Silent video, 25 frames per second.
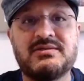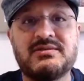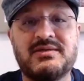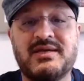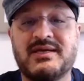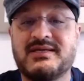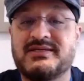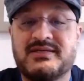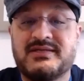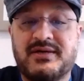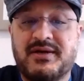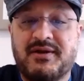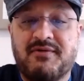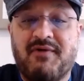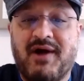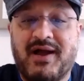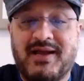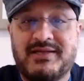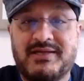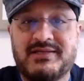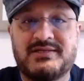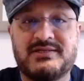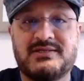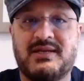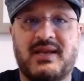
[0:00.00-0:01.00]
Yes, a
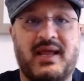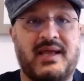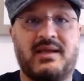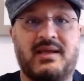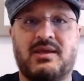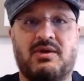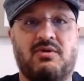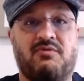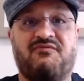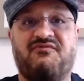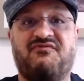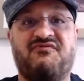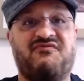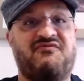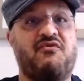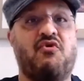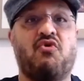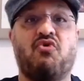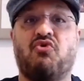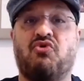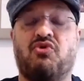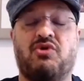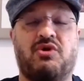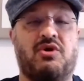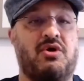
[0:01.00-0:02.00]
device like your
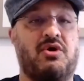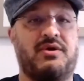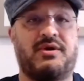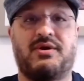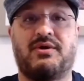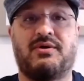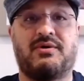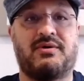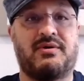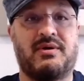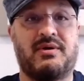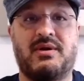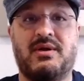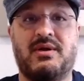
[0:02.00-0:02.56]
phone or your